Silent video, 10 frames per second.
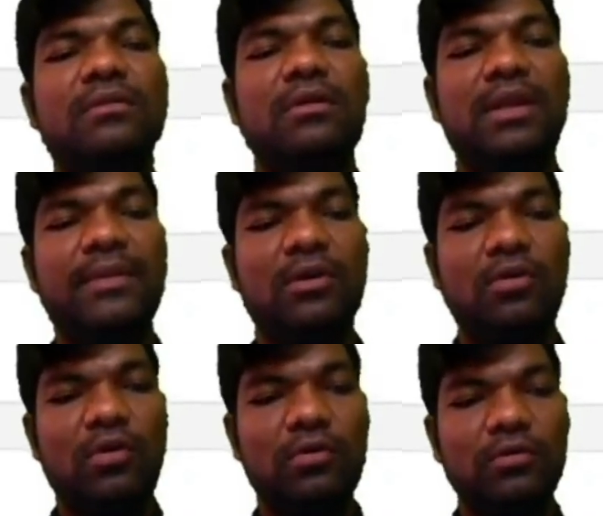Run the
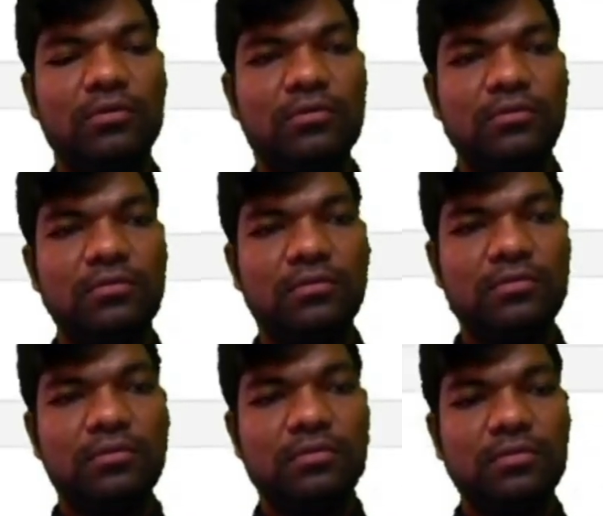code.
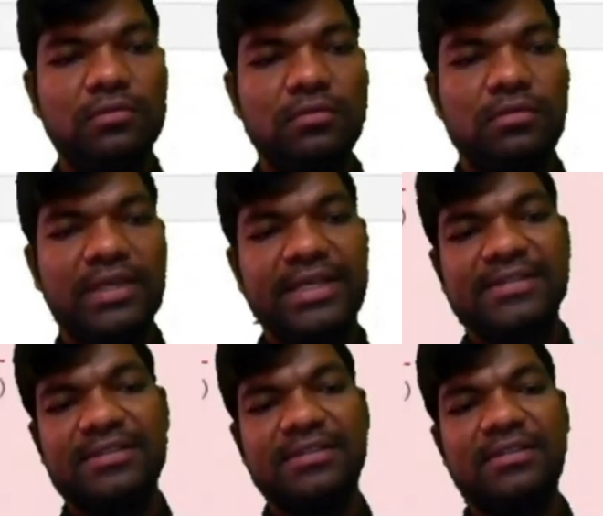
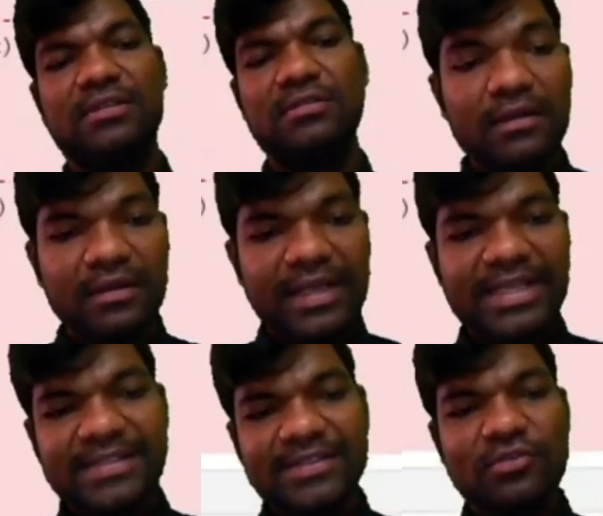Yes.
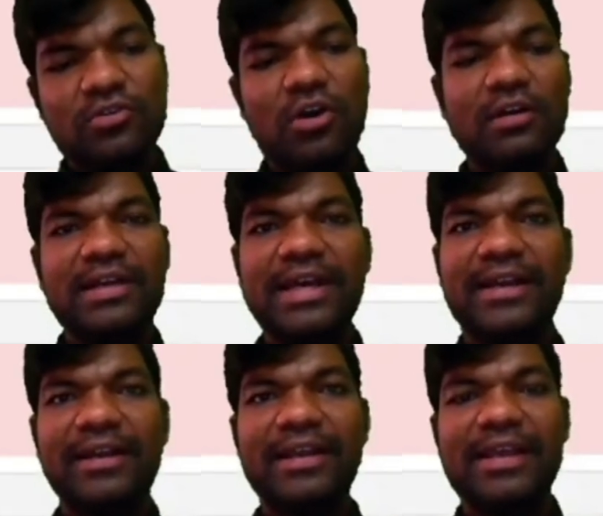Yes, you got
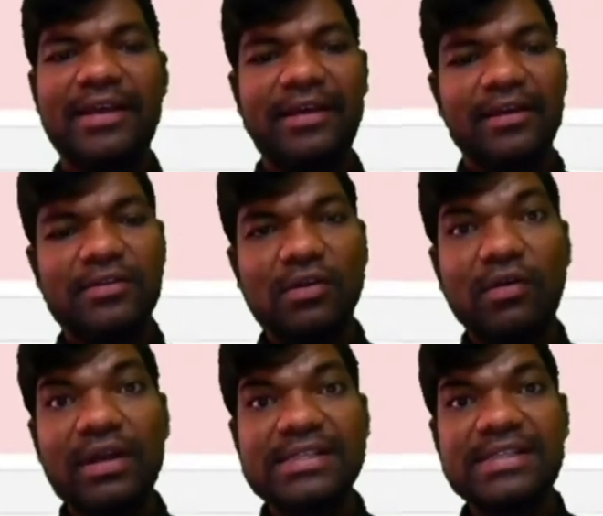error here. So
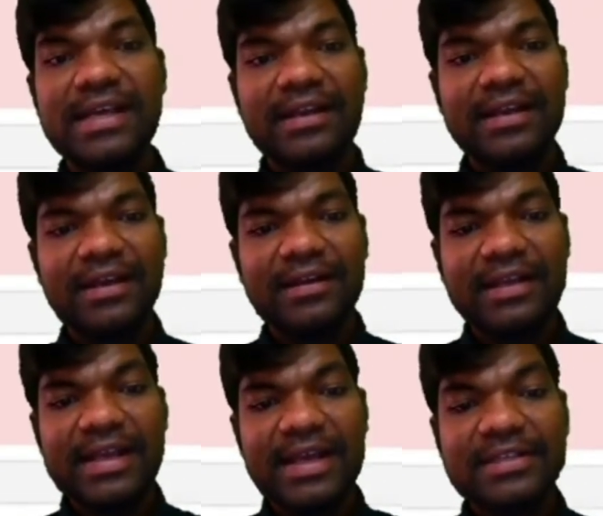what is the error?
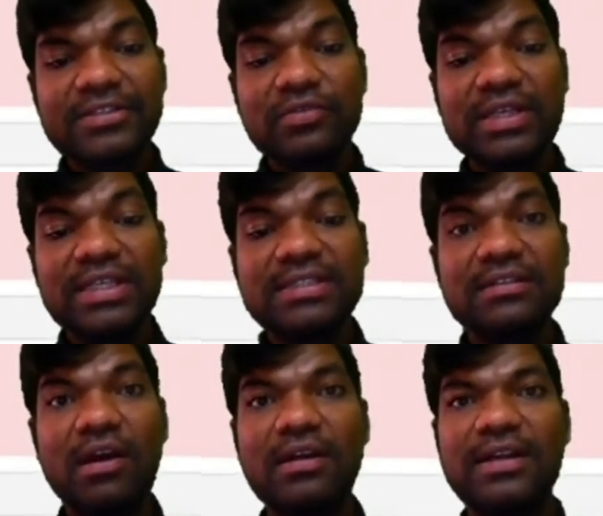dx2 is
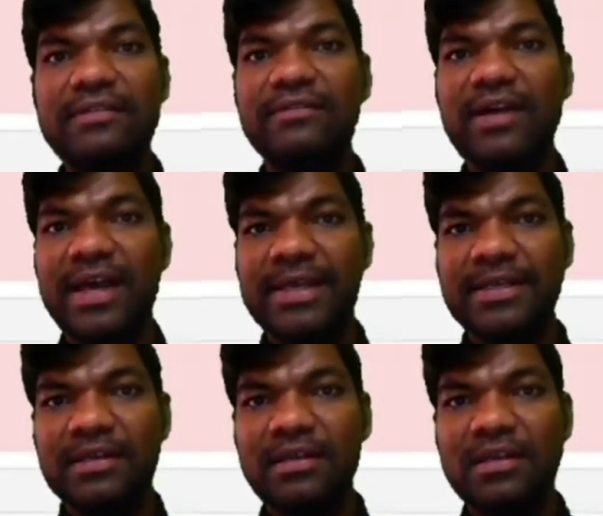not
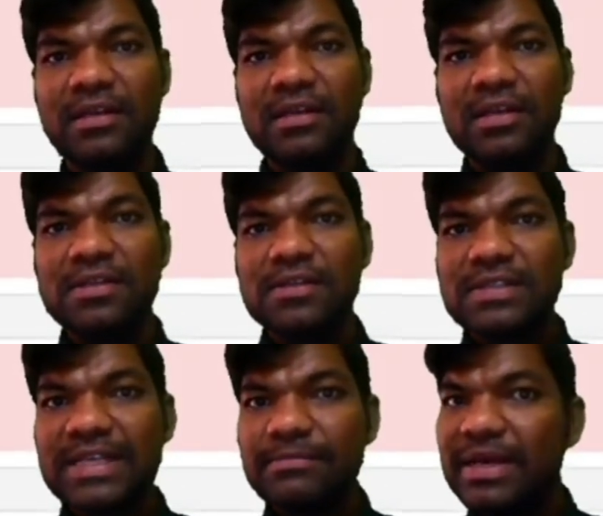defined. So
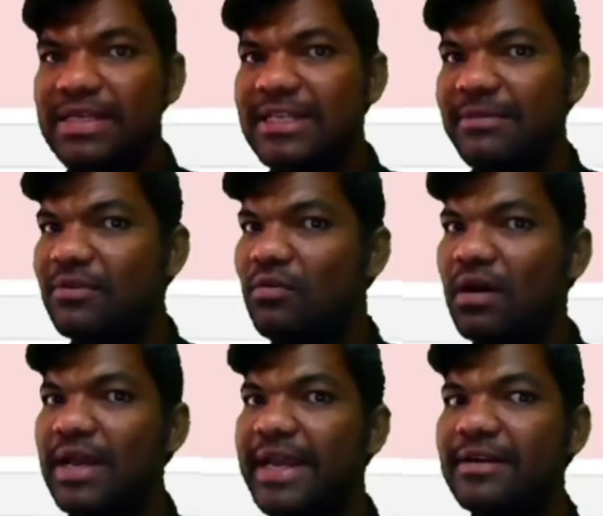step by step you
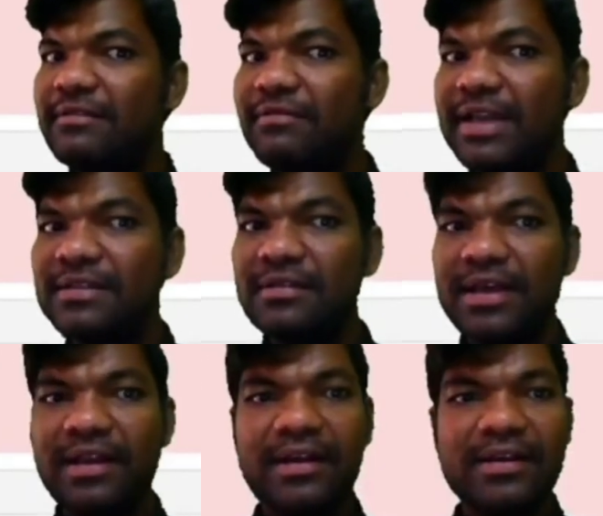are identifying the
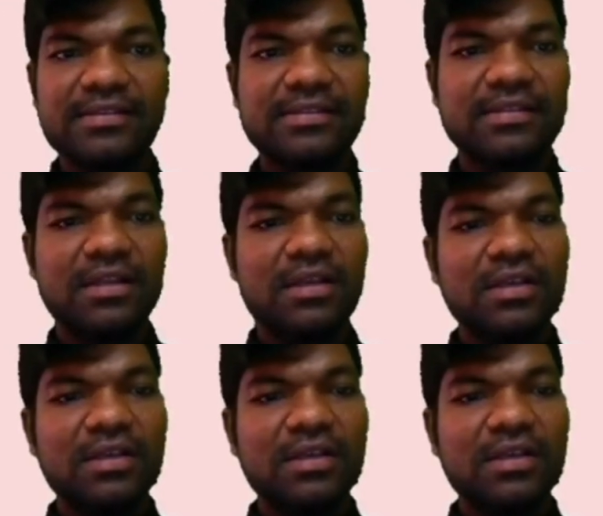errors.